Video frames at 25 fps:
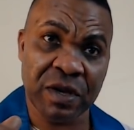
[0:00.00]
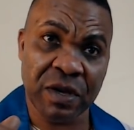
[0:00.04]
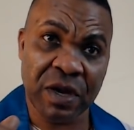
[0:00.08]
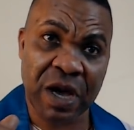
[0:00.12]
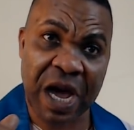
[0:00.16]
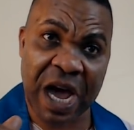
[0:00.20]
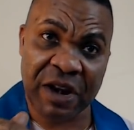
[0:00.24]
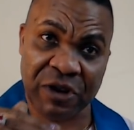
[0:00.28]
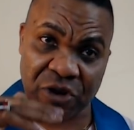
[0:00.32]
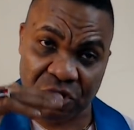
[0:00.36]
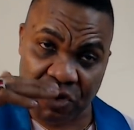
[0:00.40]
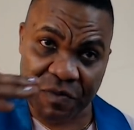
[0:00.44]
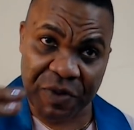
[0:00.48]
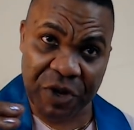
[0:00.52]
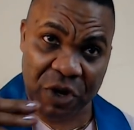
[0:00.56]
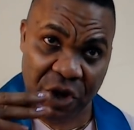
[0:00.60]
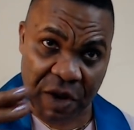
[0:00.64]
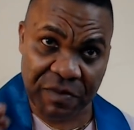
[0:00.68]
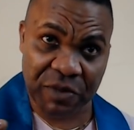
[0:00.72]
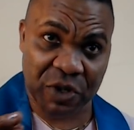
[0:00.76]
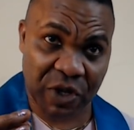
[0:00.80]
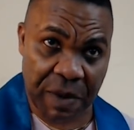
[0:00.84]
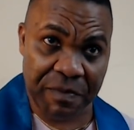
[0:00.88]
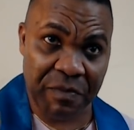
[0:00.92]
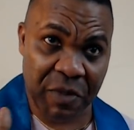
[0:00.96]
and to become
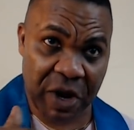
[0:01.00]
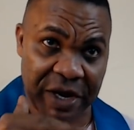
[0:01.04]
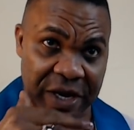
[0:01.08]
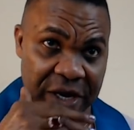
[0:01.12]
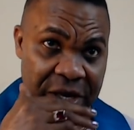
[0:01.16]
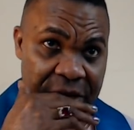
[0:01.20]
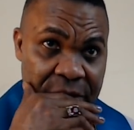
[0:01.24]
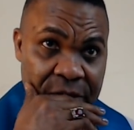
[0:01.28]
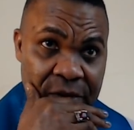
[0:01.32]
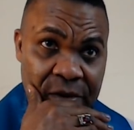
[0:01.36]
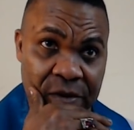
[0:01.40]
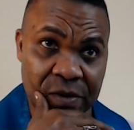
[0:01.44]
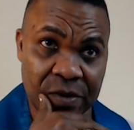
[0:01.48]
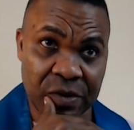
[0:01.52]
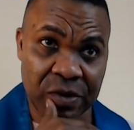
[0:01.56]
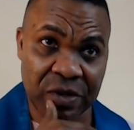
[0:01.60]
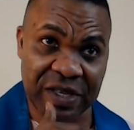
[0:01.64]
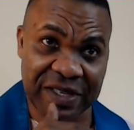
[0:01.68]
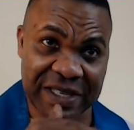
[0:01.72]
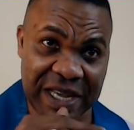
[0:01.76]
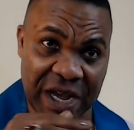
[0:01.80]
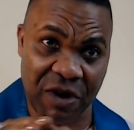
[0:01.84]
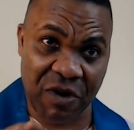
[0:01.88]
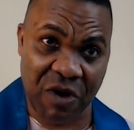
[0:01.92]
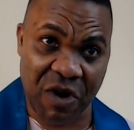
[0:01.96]
somebody. These
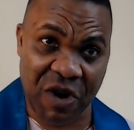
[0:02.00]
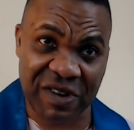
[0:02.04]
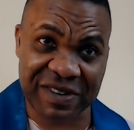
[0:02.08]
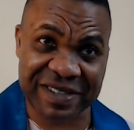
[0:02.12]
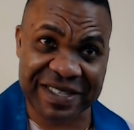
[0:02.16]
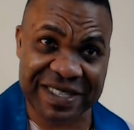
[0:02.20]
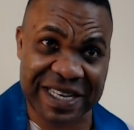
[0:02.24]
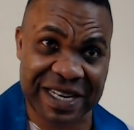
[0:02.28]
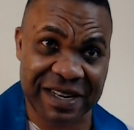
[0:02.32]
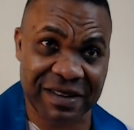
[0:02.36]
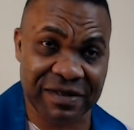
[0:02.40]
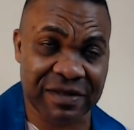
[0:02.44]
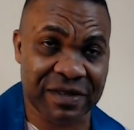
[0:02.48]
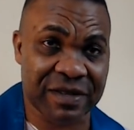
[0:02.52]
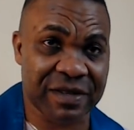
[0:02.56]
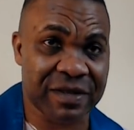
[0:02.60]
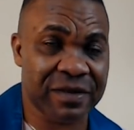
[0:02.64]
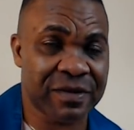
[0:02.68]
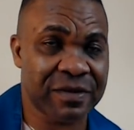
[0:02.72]
are all sins.